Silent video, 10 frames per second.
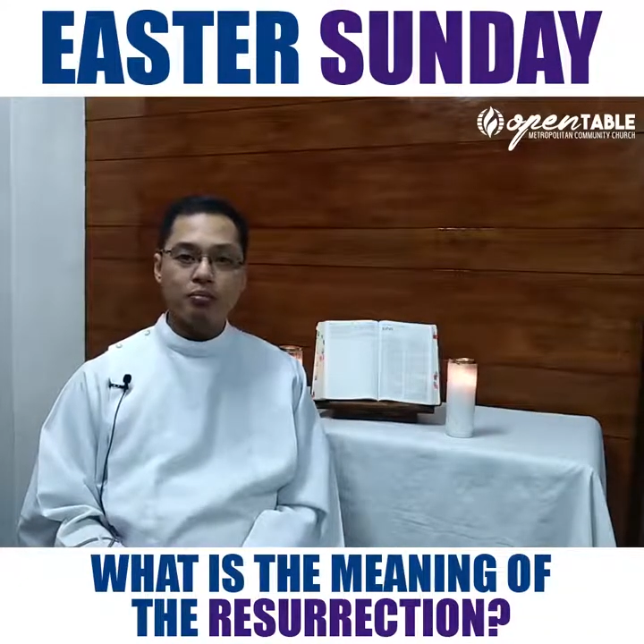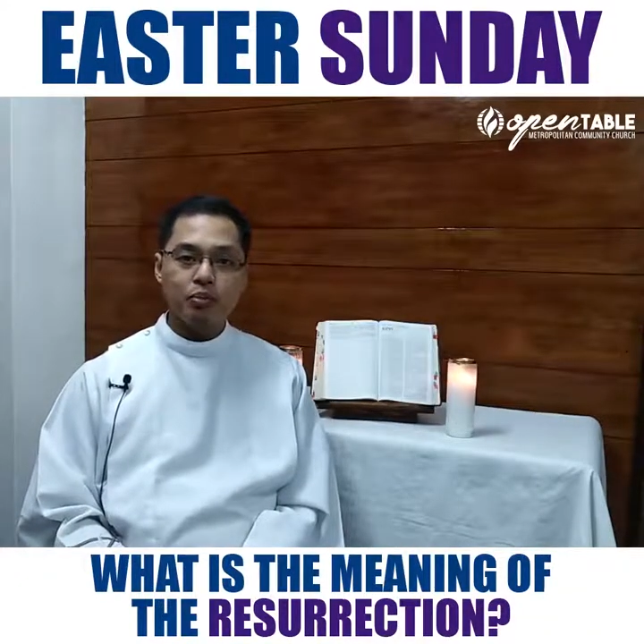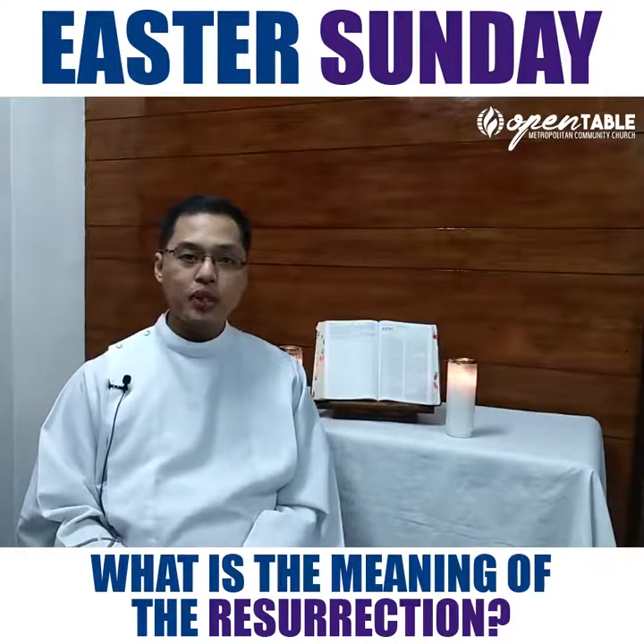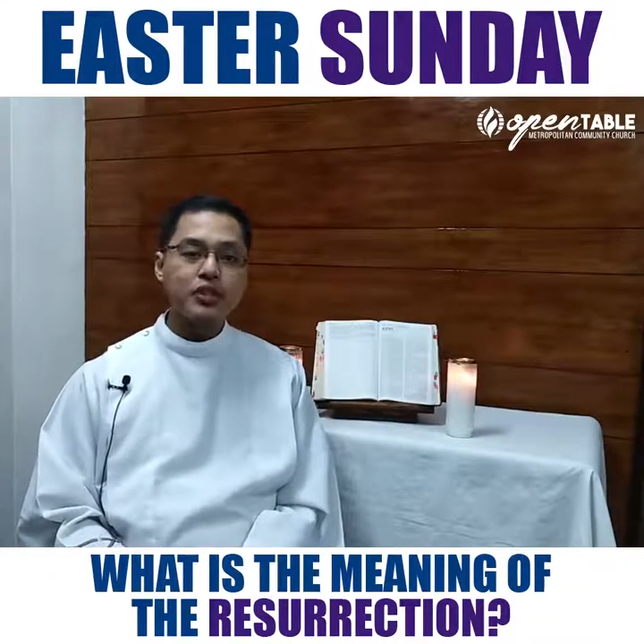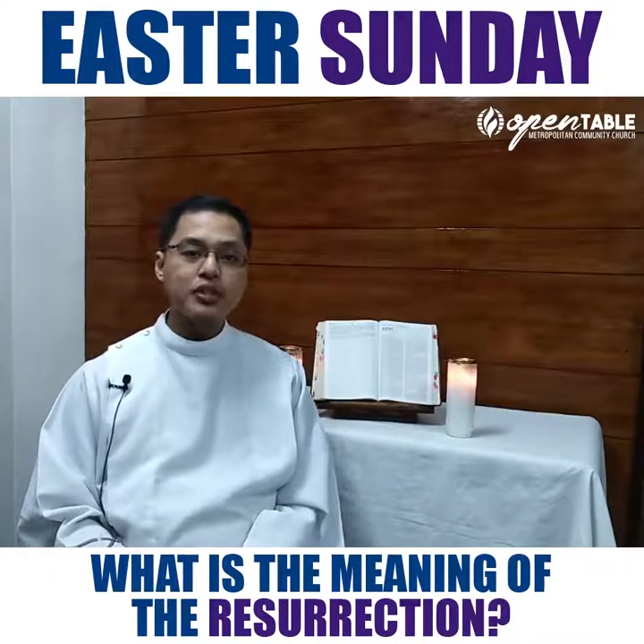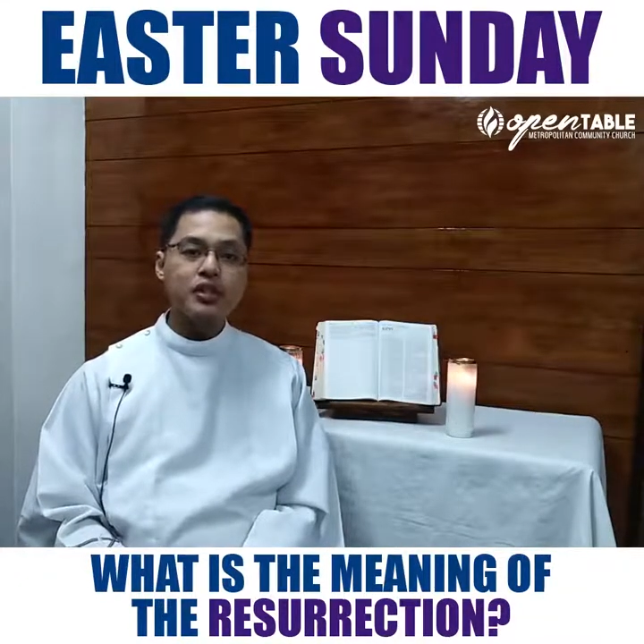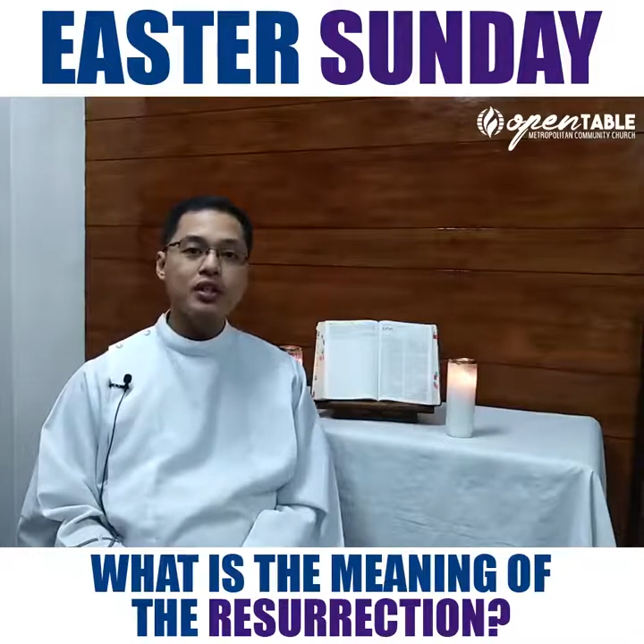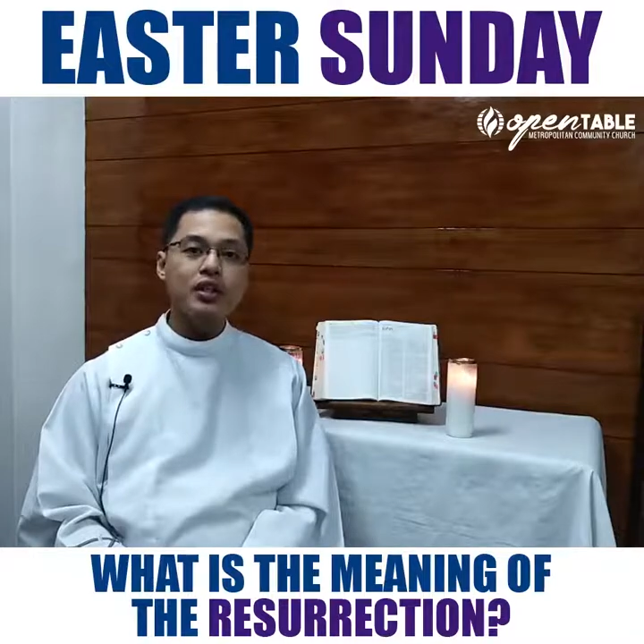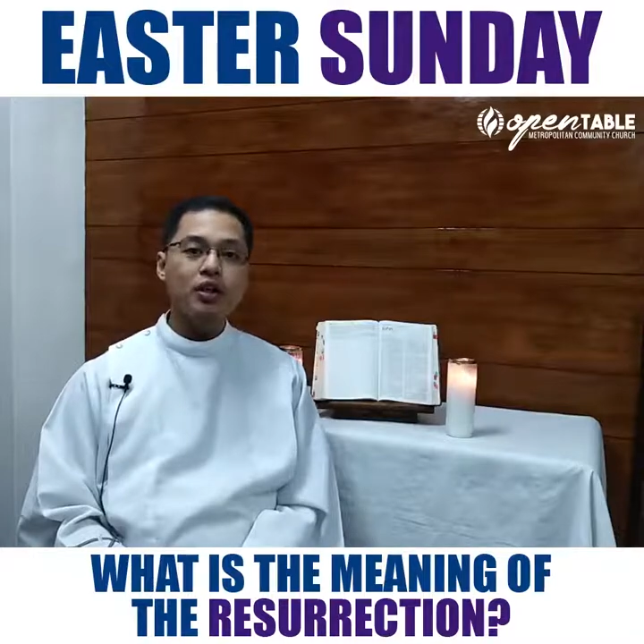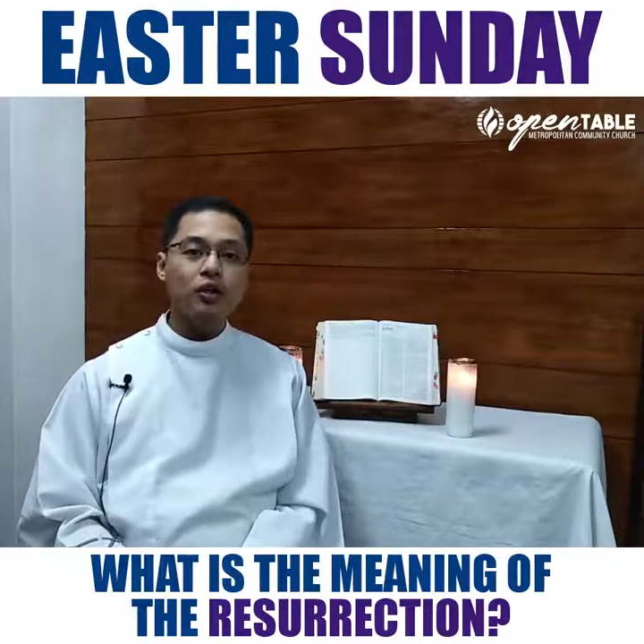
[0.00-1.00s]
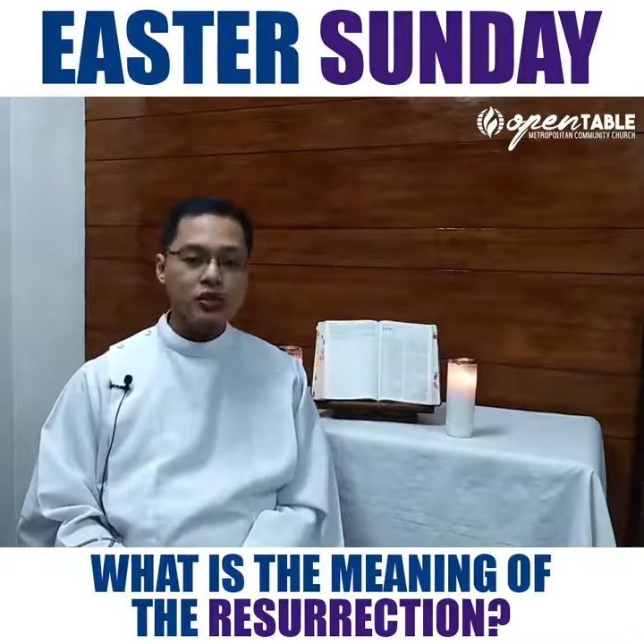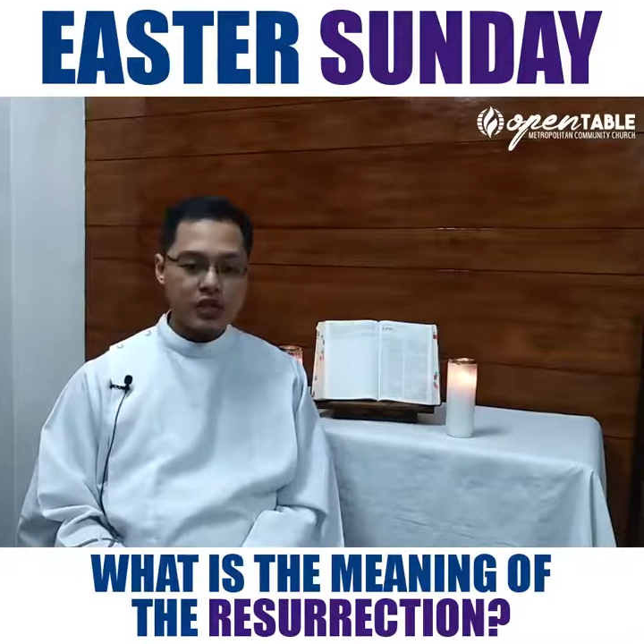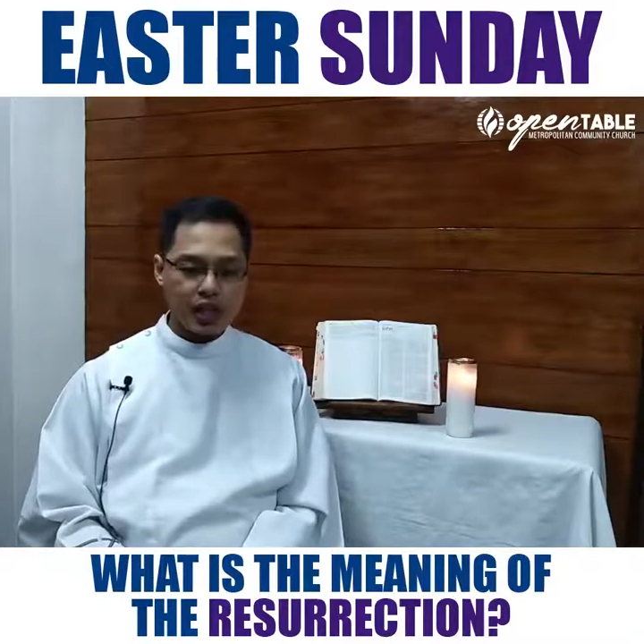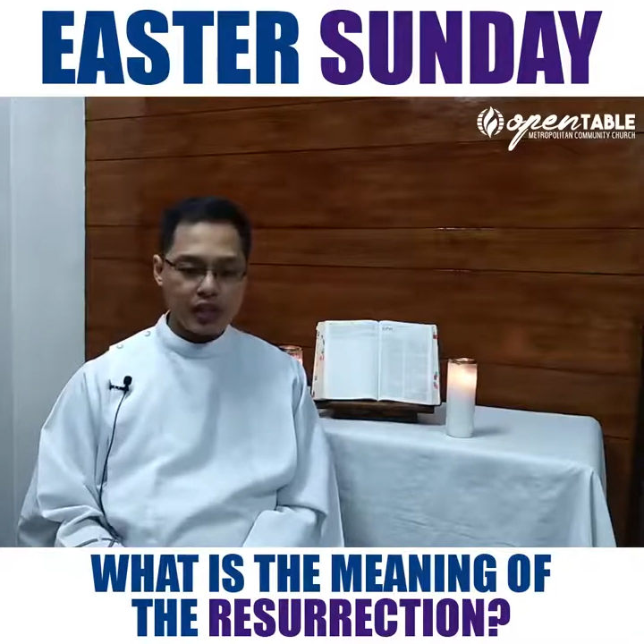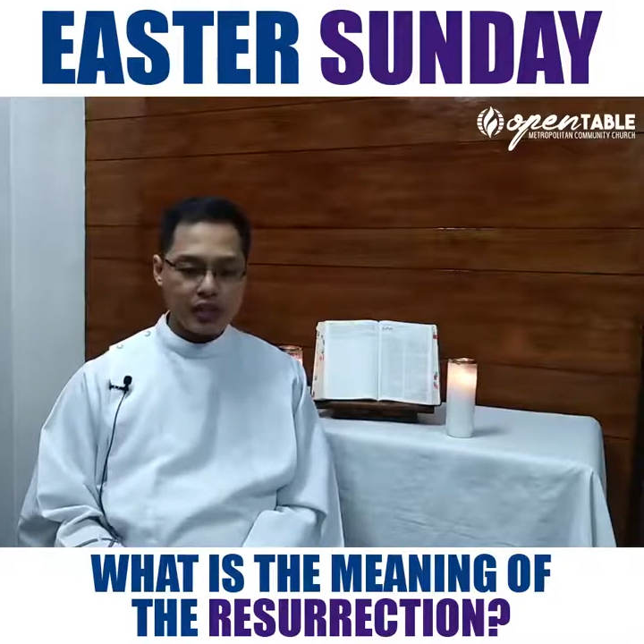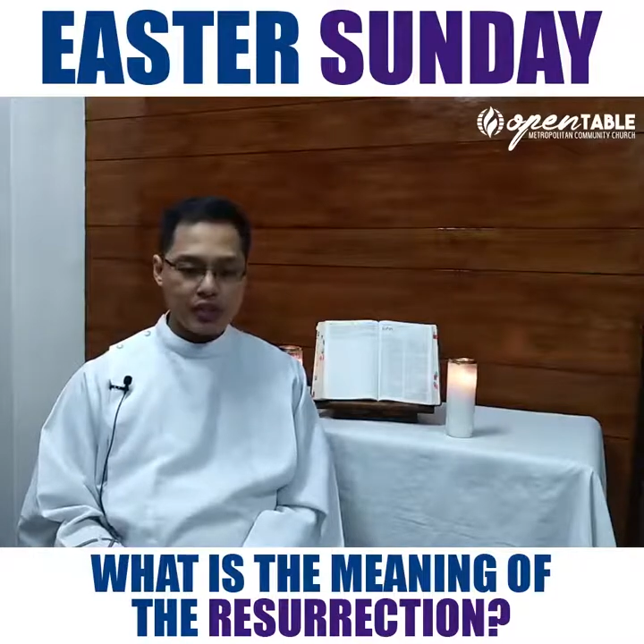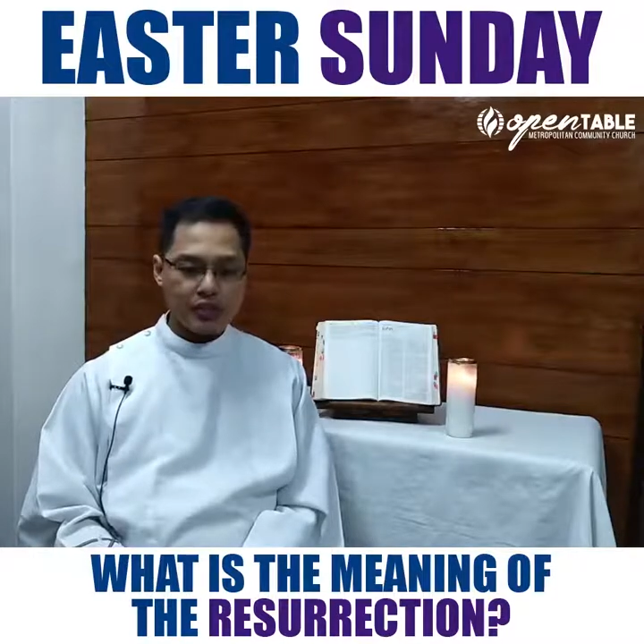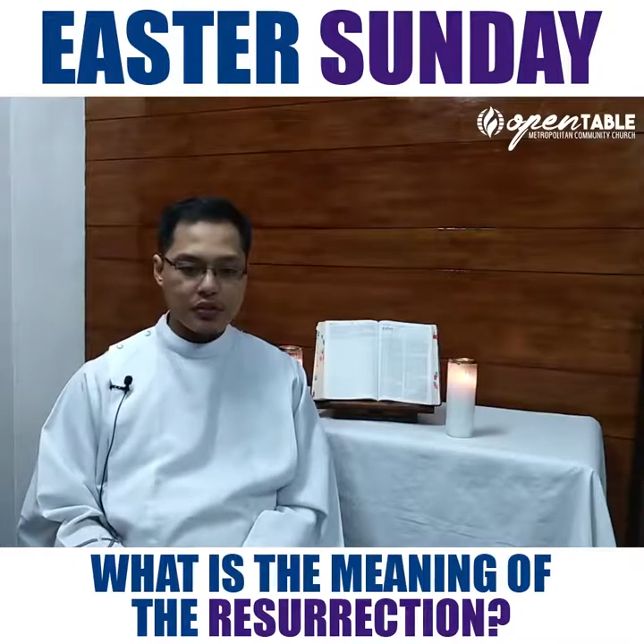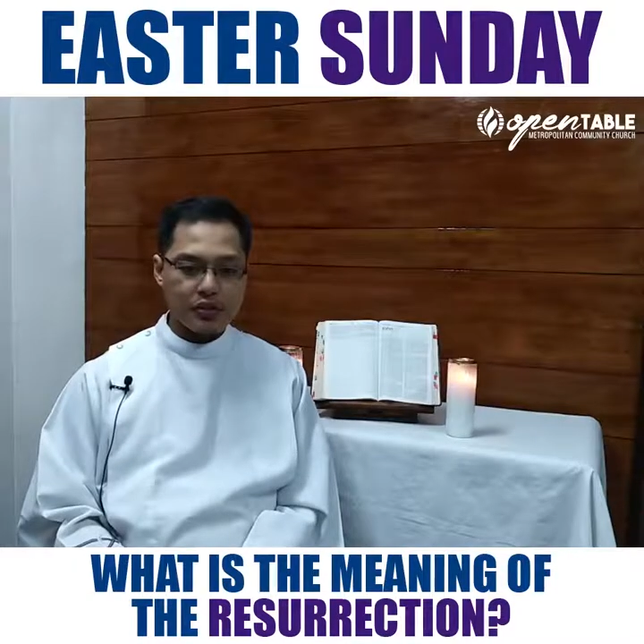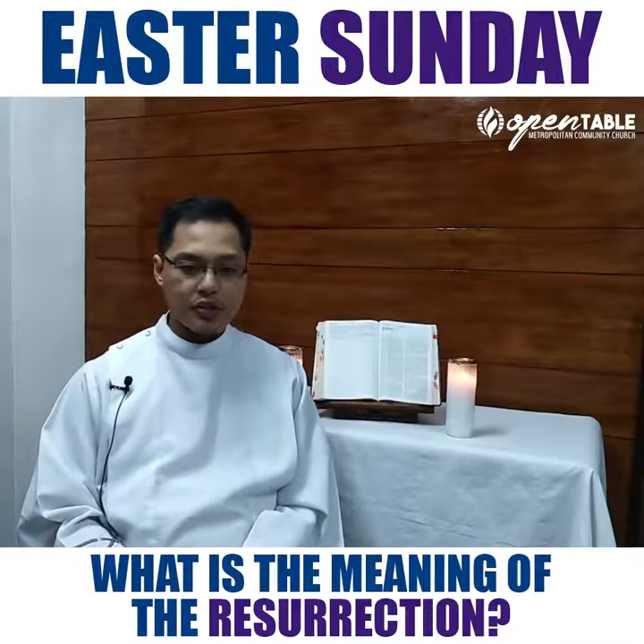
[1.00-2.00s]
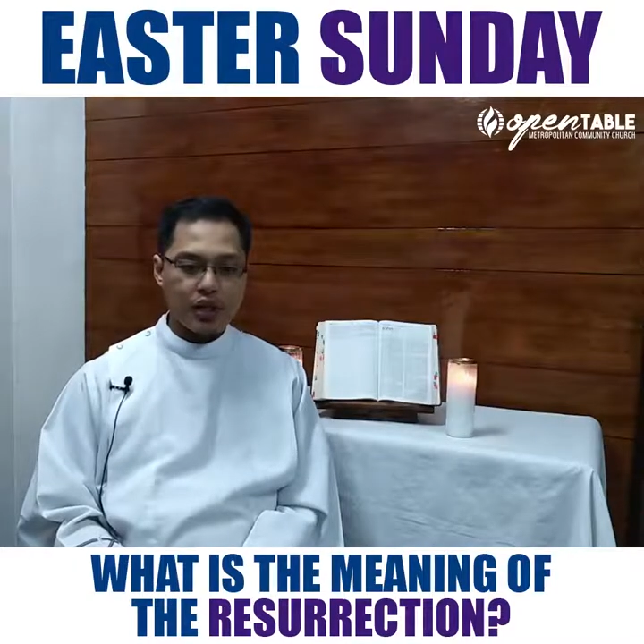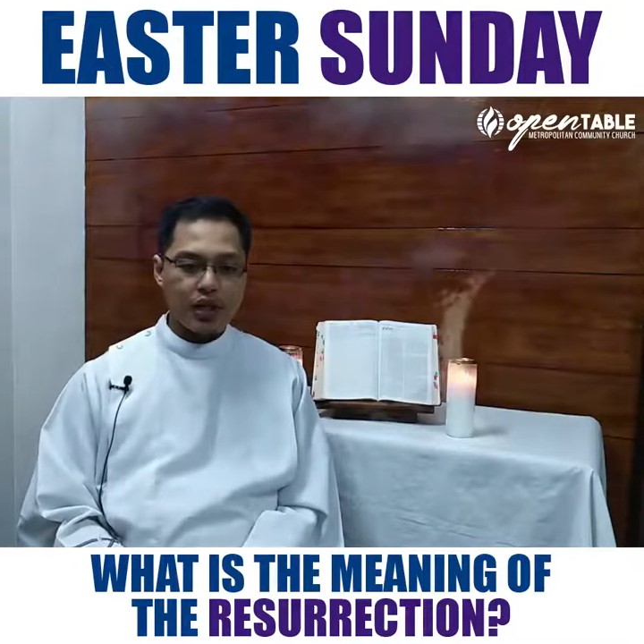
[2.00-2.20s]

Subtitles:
imprisoned or silenced.